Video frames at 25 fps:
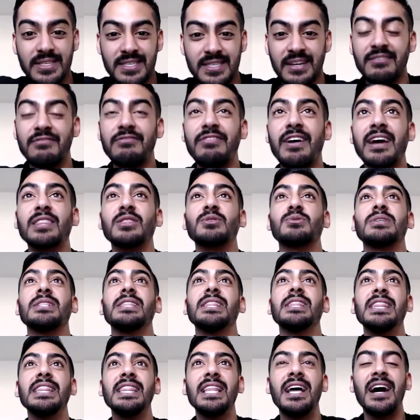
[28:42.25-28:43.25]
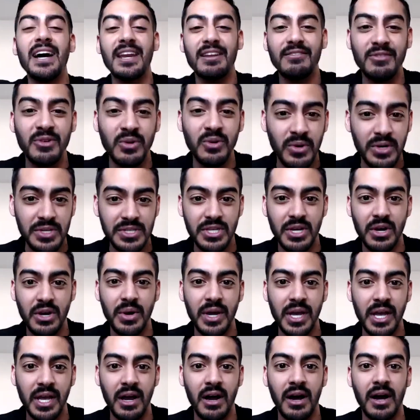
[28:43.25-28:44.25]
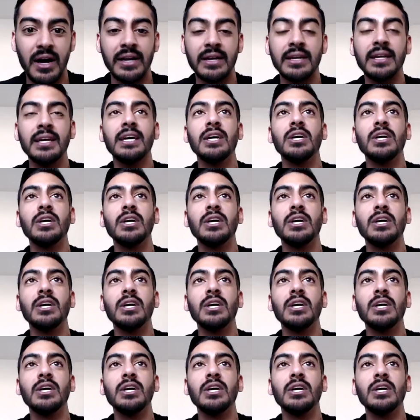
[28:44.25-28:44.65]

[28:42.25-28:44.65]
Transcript: And in fact, there's a lot of noise going on.